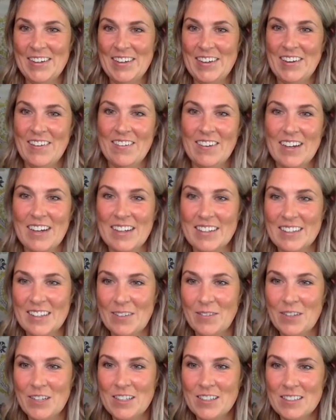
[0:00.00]
Okay, let
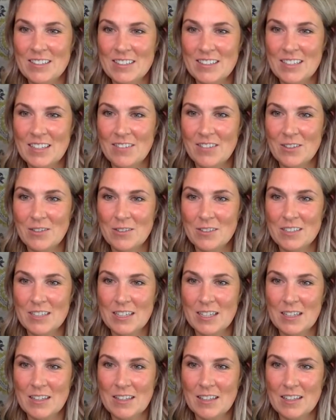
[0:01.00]
me just see if there was
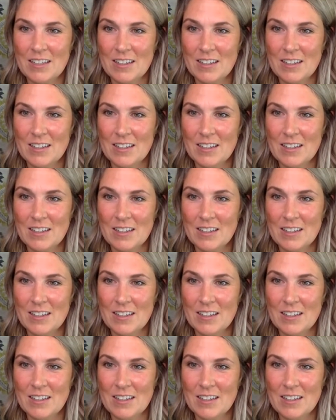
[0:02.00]
anything